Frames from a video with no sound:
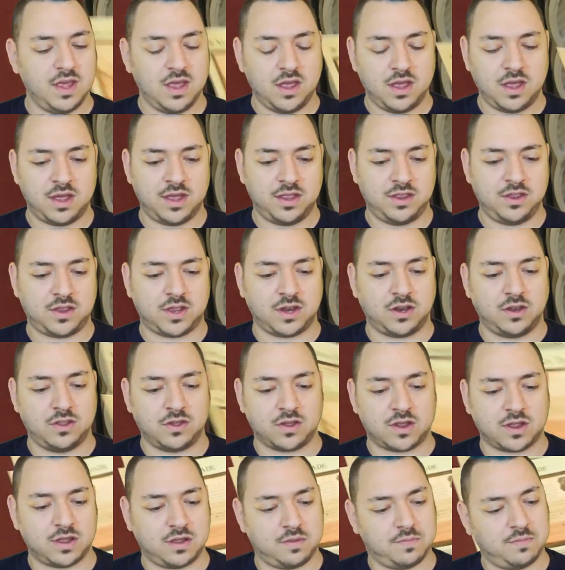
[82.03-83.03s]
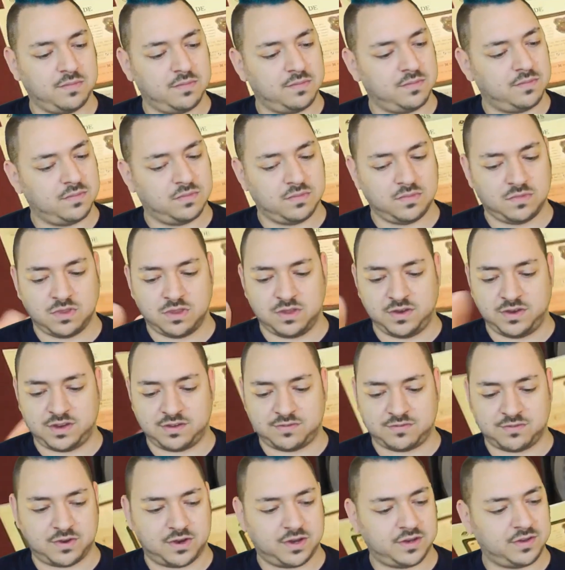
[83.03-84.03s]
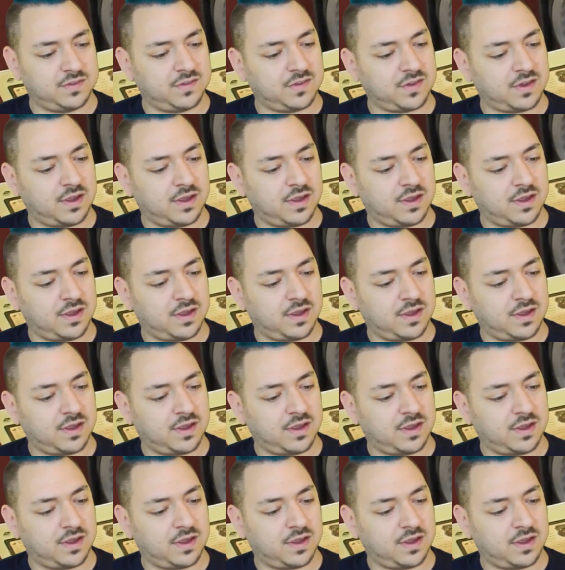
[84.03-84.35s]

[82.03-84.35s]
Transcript: You can look up the different